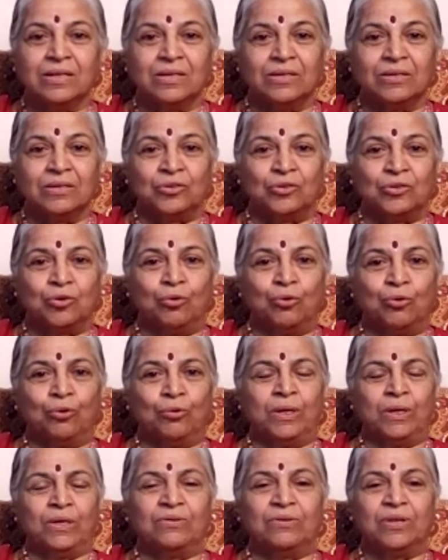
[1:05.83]
So guru
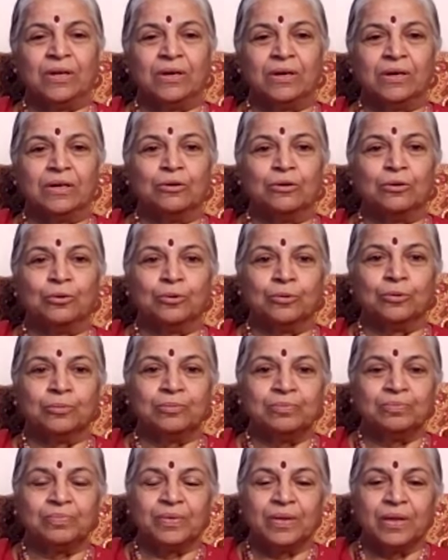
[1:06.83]
is here to
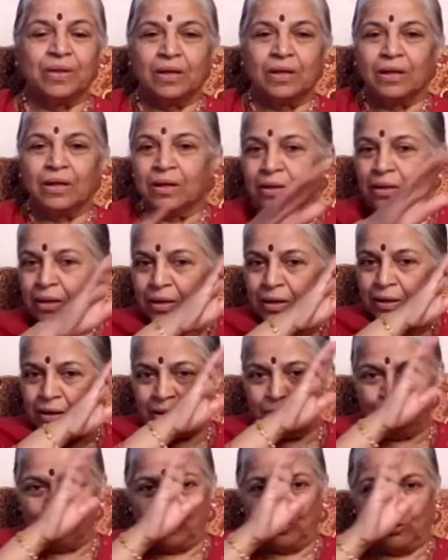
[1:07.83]

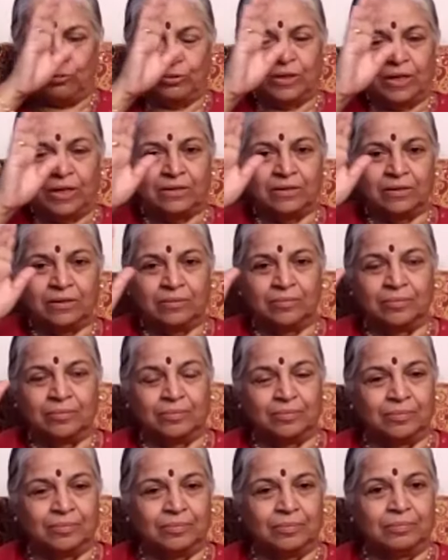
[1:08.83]
remove that
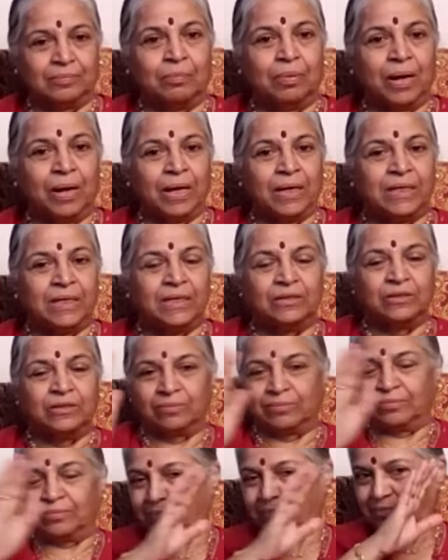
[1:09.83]
blind
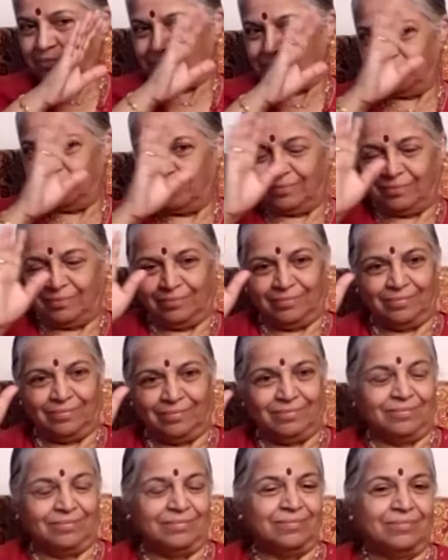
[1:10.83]

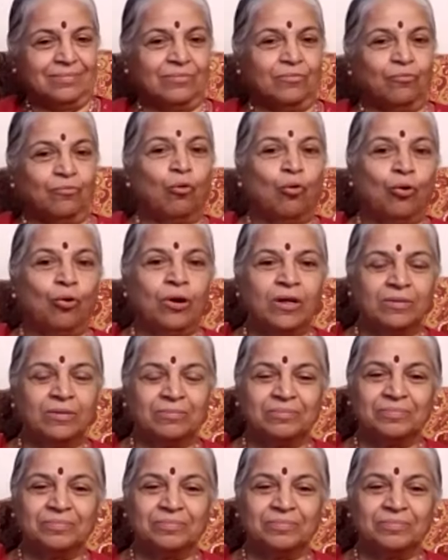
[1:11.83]
fold